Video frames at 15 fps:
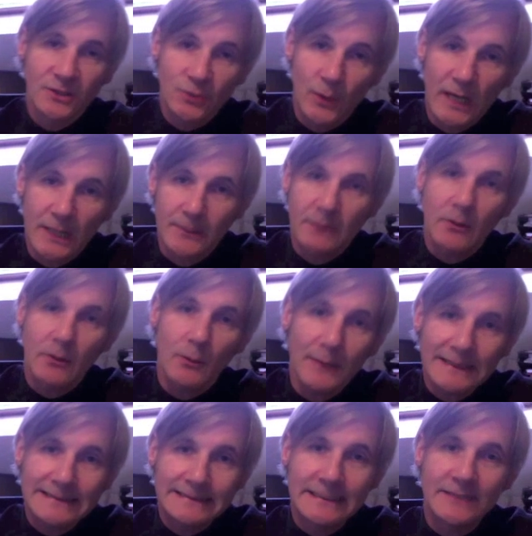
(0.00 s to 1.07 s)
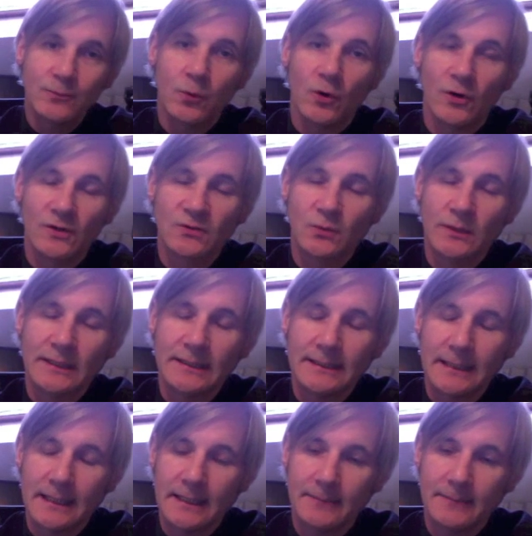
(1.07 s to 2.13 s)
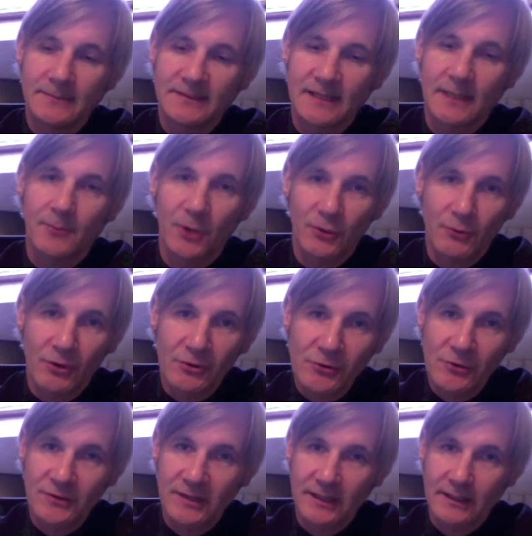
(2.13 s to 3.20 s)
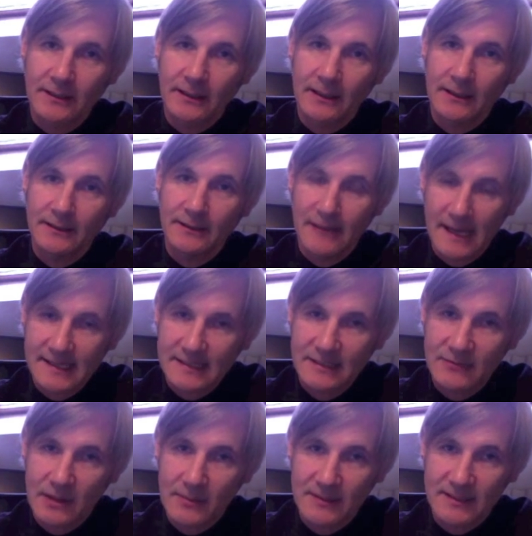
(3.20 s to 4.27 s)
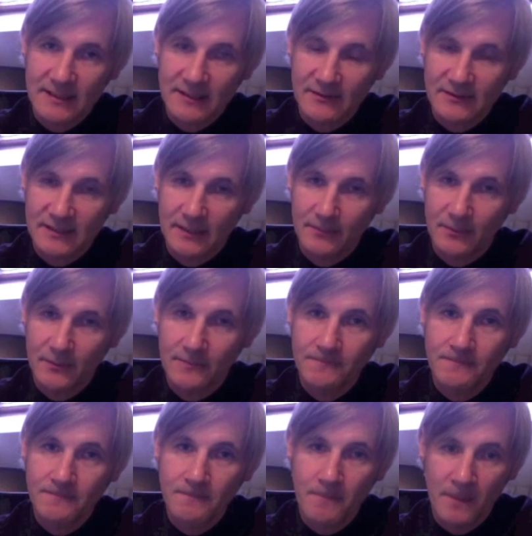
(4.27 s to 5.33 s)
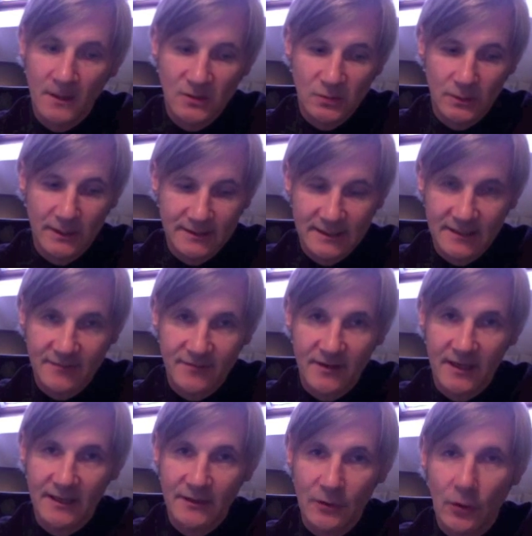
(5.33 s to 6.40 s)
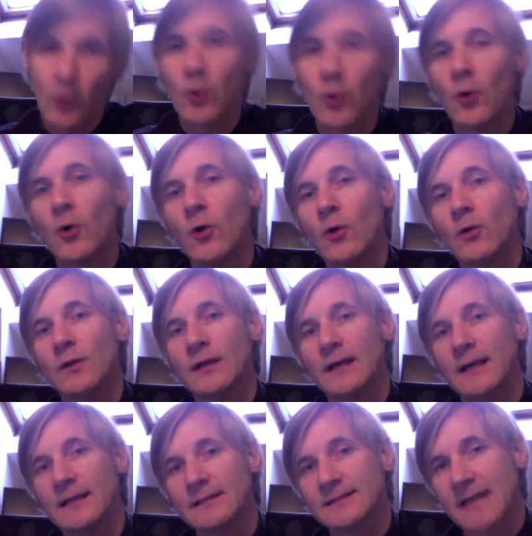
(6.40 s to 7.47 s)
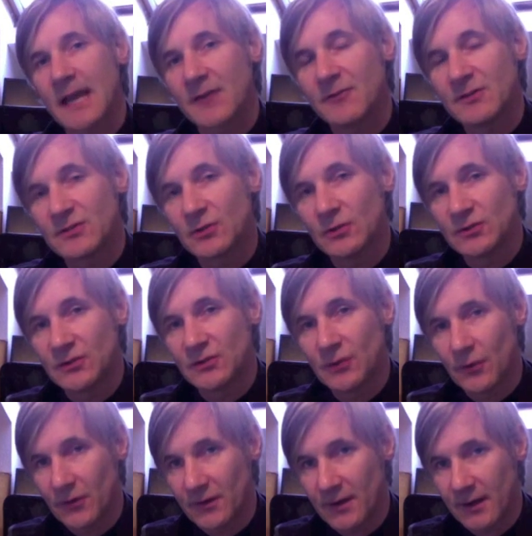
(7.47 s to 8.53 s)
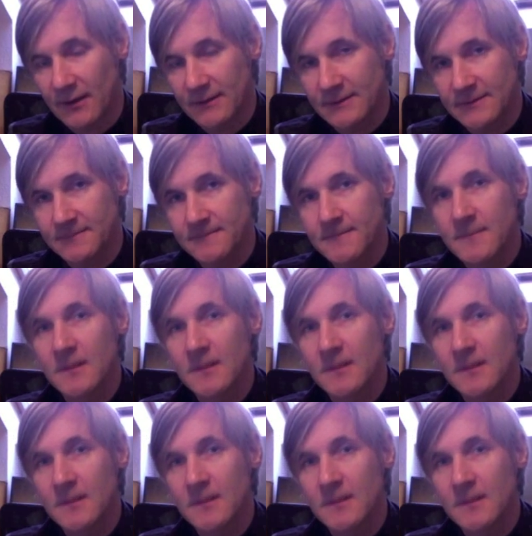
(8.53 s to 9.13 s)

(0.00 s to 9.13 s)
So anyway, what we did was we set about recruiting a nationally representative sample. So we identified all secondary schools in Northern Ireland,